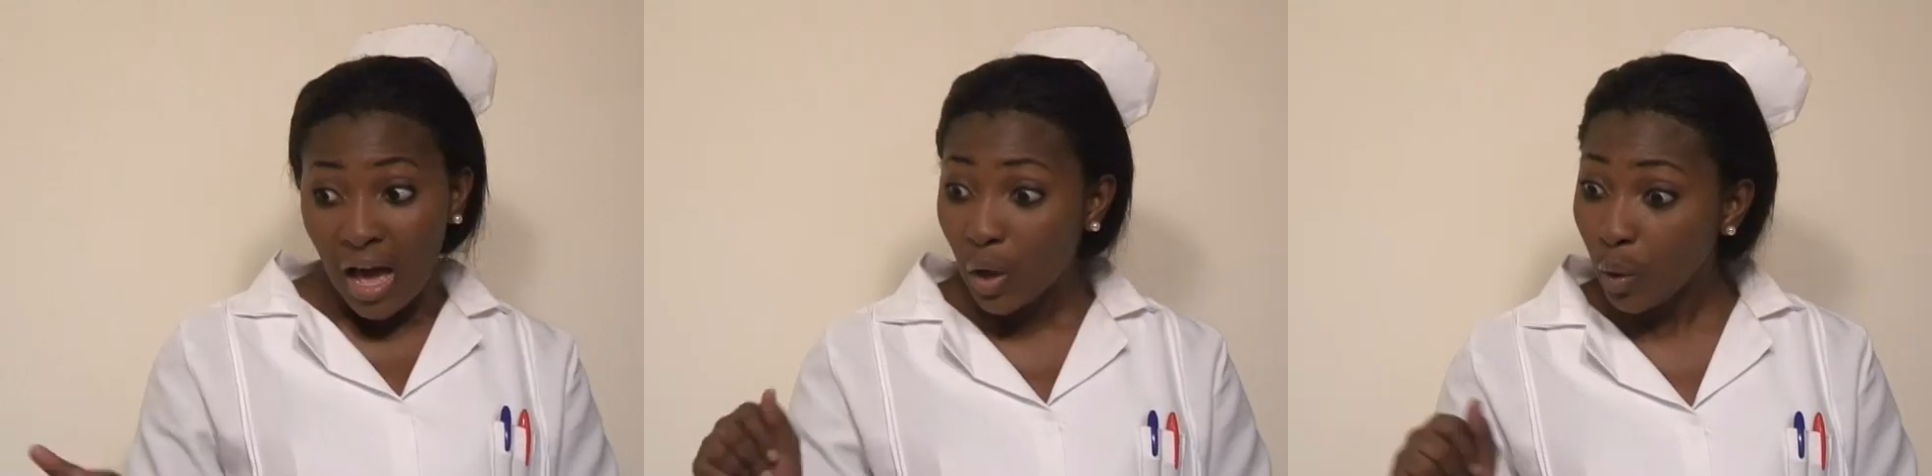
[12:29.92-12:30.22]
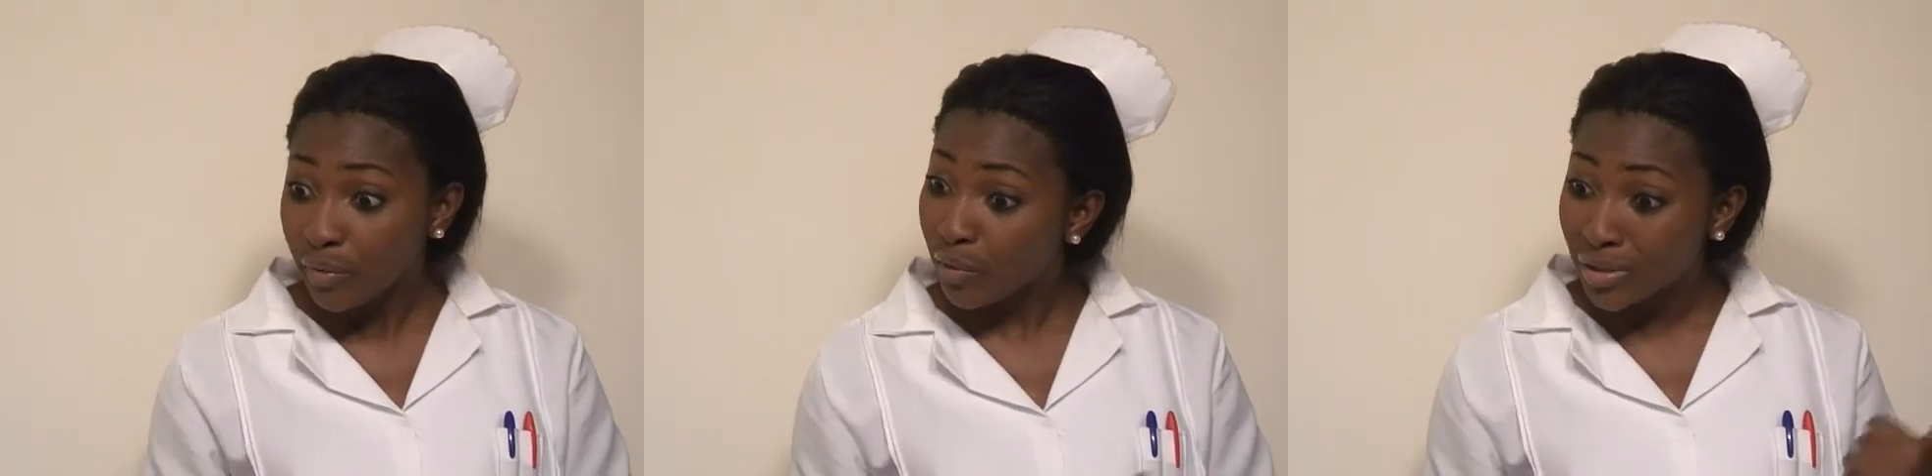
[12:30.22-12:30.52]
I
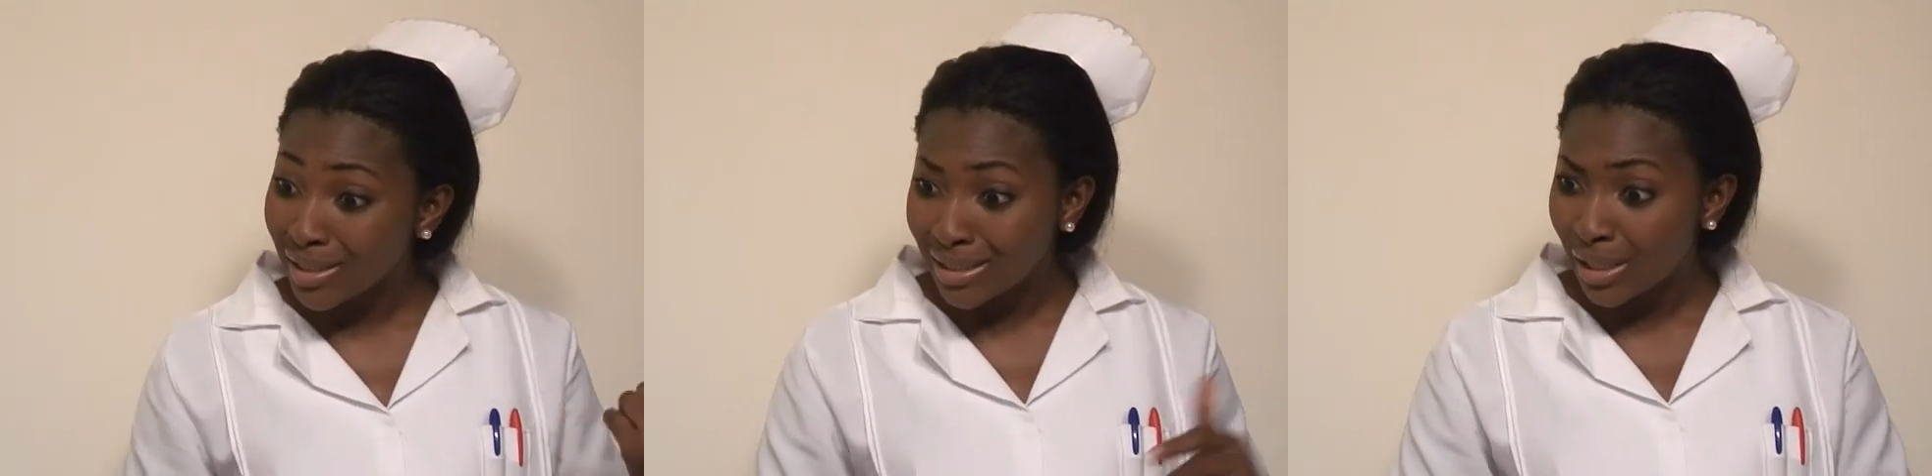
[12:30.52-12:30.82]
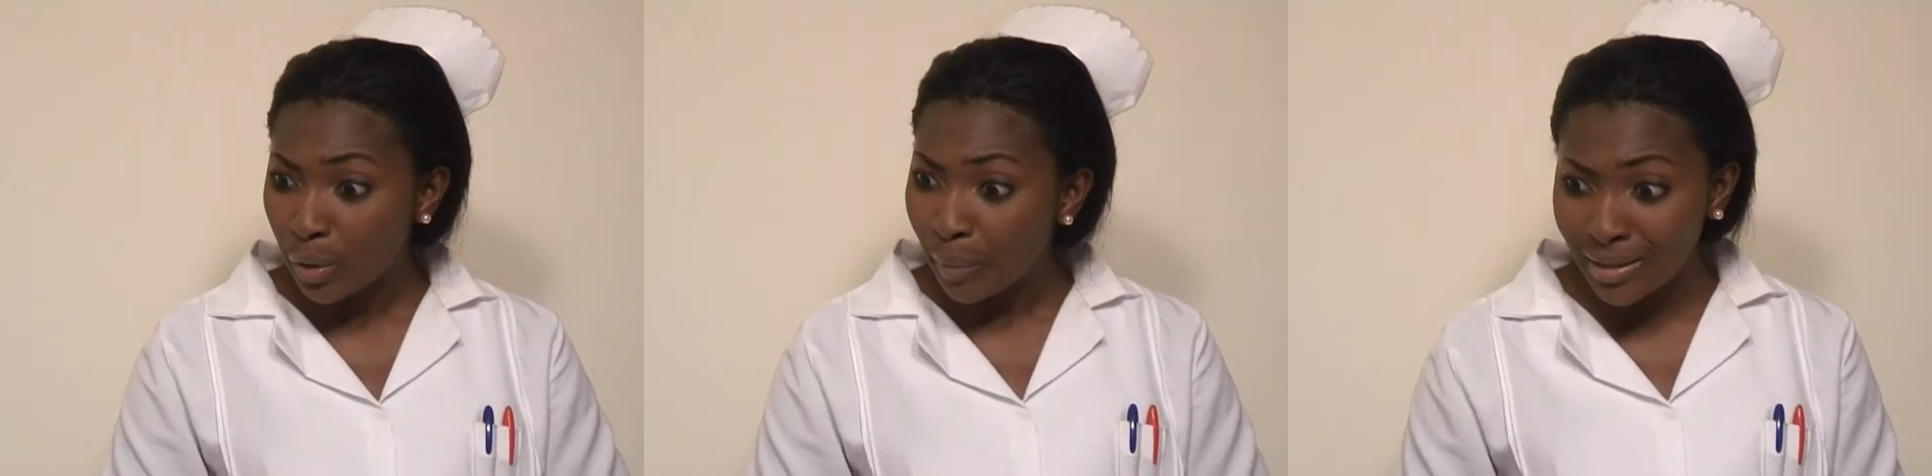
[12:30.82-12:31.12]
hope you've
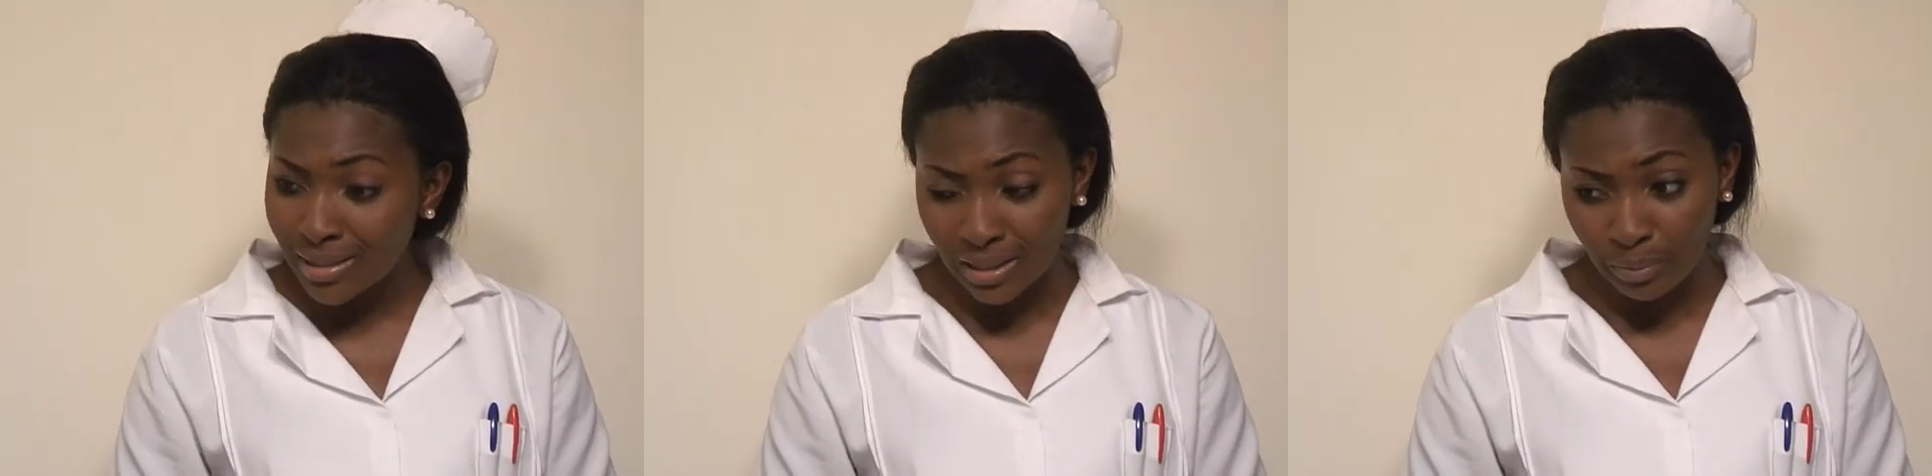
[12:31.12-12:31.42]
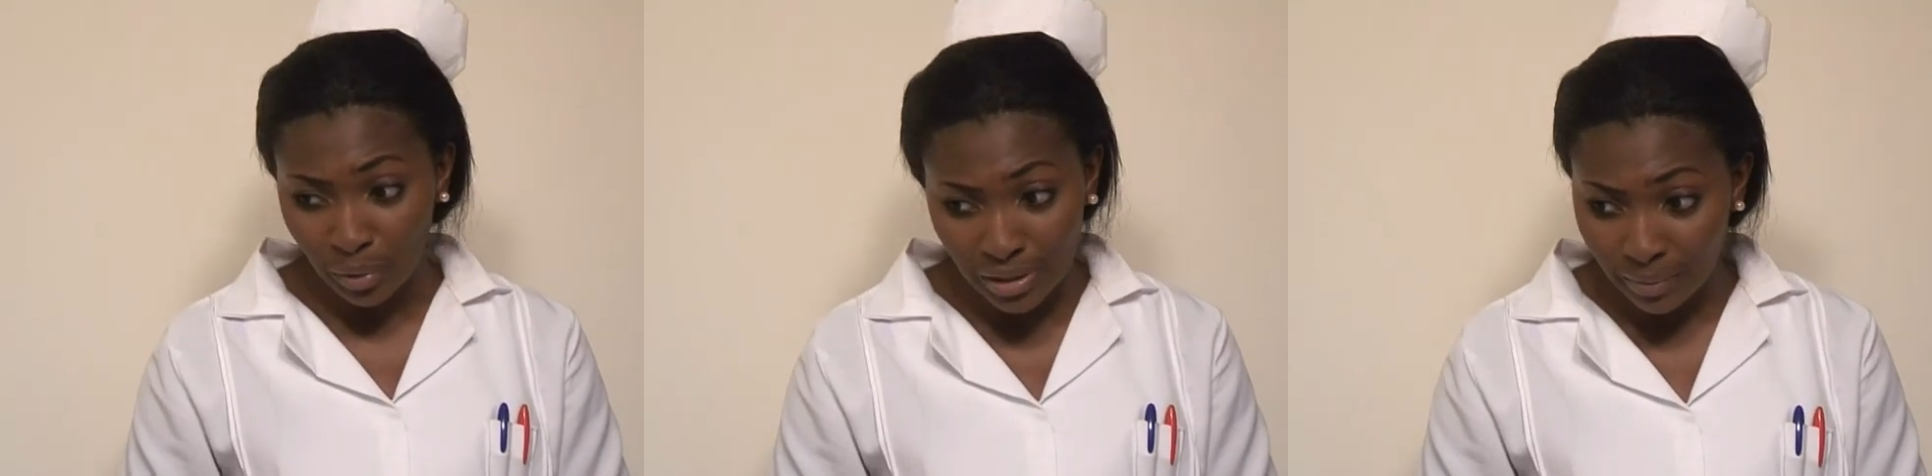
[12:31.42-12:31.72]
contacted your parents and the
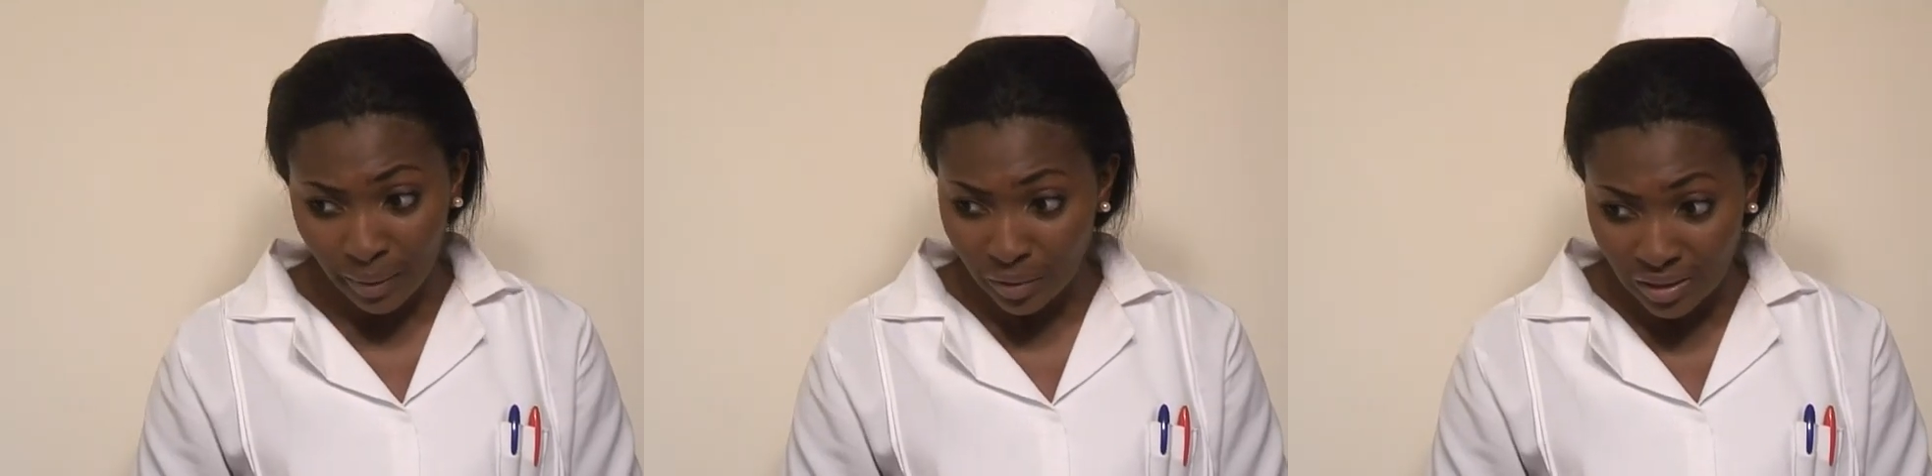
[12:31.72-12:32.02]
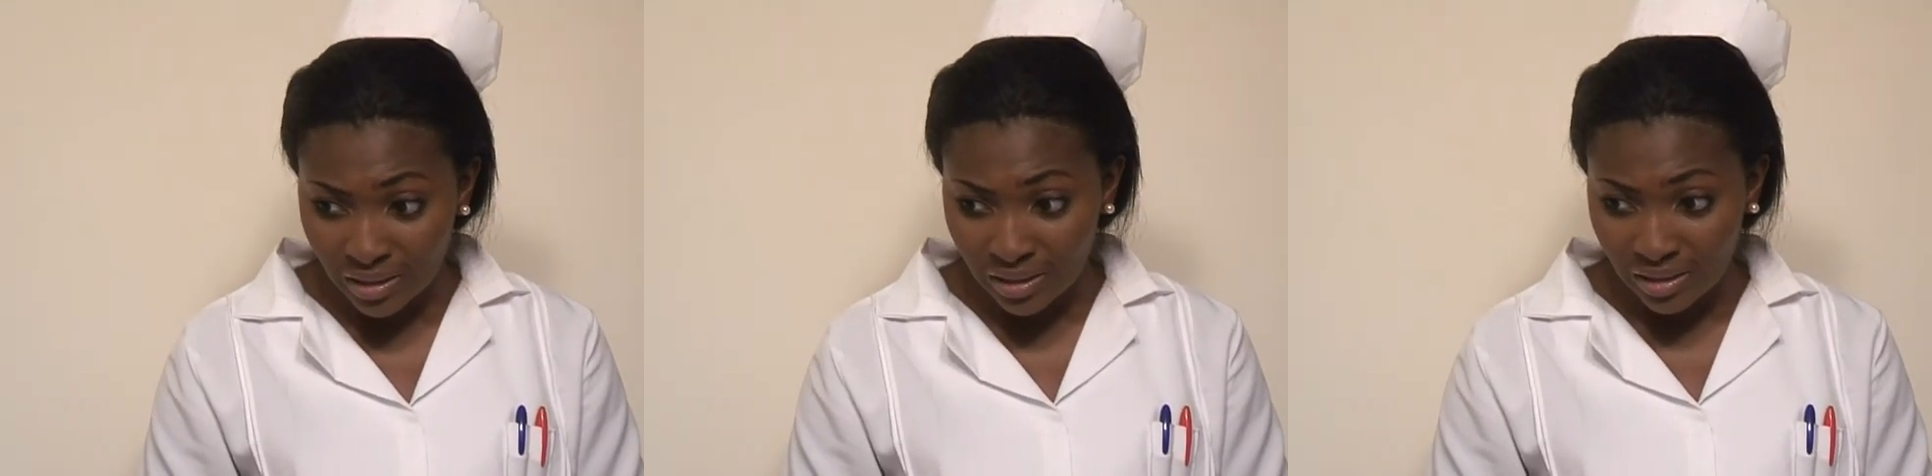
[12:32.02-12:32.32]
police about this.